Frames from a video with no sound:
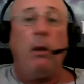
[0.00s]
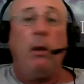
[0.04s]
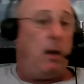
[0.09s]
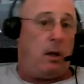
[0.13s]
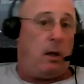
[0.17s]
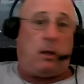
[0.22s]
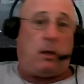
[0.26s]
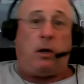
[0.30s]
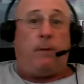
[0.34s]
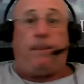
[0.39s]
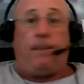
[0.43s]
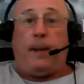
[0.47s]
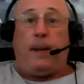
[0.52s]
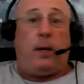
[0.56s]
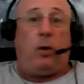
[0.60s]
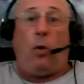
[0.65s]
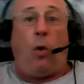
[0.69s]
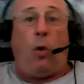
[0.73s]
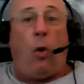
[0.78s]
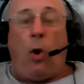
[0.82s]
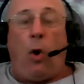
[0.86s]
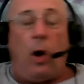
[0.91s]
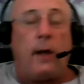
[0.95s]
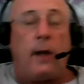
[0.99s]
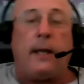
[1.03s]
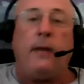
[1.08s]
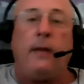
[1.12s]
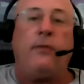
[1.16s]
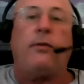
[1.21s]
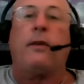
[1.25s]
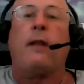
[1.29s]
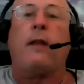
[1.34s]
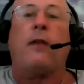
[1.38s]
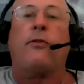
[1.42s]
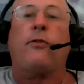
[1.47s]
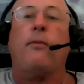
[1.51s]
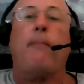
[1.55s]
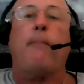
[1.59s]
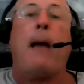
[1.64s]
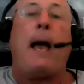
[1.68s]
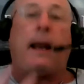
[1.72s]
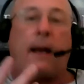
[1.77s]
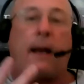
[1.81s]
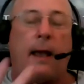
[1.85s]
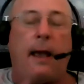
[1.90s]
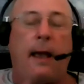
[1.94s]
It could be organs, it doesn't
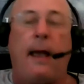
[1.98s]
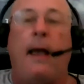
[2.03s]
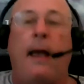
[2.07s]
matter.